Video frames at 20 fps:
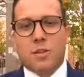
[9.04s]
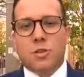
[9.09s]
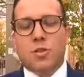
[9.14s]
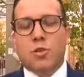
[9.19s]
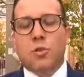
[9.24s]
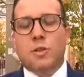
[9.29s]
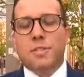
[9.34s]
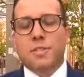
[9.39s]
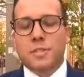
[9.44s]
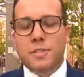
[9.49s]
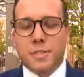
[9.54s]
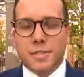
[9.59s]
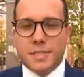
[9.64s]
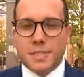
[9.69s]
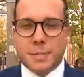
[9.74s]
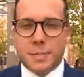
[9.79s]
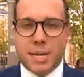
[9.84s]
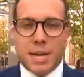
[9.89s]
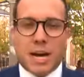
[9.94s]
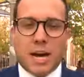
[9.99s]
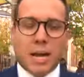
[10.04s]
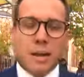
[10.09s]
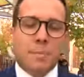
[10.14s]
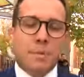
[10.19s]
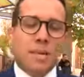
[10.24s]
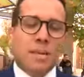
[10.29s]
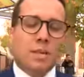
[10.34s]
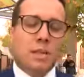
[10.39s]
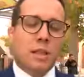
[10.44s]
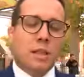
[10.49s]
Lorne, as you can see behind
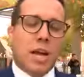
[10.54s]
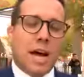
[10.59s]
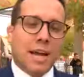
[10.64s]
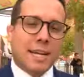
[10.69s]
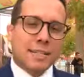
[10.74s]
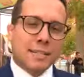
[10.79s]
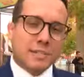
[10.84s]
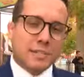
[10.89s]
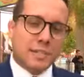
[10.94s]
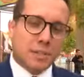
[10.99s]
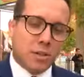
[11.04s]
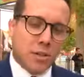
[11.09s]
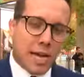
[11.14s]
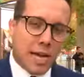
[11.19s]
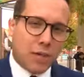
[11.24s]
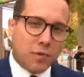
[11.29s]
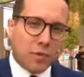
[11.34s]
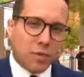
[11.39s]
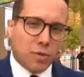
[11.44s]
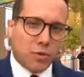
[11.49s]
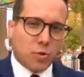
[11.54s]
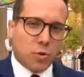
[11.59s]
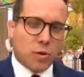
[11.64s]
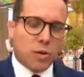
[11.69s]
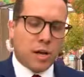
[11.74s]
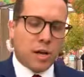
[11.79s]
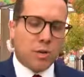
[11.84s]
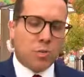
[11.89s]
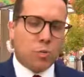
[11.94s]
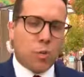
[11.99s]
me, line still out the door,
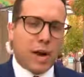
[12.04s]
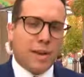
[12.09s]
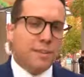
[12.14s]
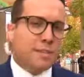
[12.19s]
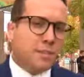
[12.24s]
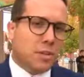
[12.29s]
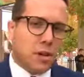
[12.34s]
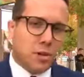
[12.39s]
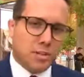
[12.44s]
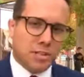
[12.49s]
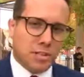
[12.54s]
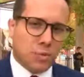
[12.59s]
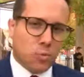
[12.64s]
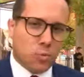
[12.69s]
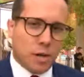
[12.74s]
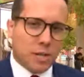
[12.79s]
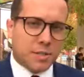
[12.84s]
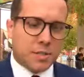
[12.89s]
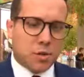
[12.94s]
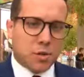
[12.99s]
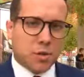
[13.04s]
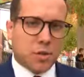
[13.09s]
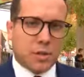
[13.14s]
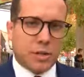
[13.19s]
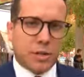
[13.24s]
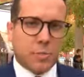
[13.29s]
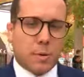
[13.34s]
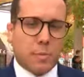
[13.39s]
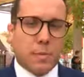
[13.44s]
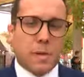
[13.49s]
not quite as long as it was
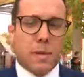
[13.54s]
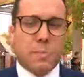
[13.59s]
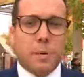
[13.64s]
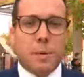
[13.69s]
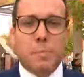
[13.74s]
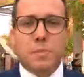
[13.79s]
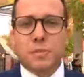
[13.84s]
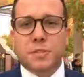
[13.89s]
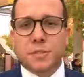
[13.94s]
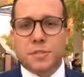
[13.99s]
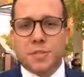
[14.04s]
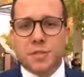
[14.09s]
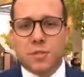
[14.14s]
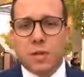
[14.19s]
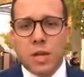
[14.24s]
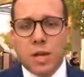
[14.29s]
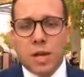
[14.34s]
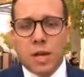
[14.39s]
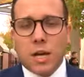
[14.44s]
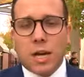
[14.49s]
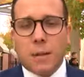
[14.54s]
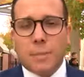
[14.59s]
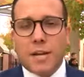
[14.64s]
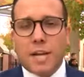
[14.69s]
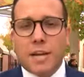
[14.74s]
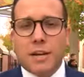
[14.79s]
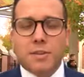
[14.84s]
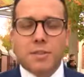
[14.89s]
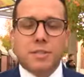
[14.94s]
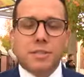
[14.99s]
earlier, but many people still
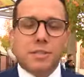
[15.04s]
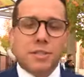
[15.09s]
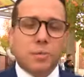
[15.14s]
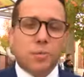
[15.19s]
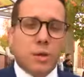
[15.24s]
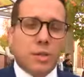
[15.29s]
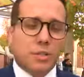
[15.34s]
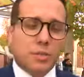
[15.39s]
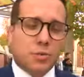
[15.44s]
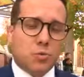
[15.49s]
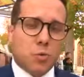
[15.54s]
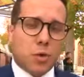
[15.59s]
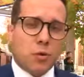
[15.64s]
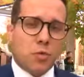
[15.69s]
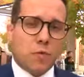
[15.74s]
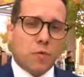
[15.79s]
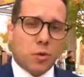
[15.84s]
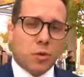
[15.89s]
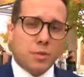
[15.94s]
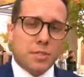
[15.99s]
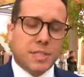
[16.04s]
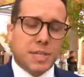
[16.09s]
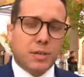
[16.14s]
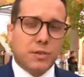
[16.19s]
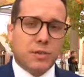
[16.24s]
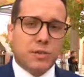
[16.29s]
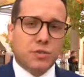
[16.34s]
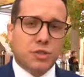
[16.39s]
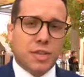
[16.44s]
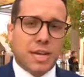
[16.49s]
coming here to the Registrar of Voters
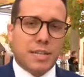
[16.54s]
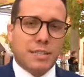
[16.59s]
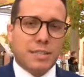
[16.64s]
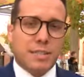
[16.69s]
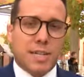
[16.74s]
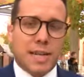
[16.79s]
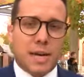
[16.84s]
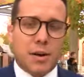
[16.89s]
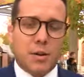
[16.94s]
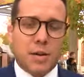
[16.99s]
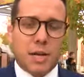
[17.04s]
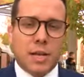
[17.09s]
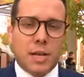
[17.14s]
here in Shasta County.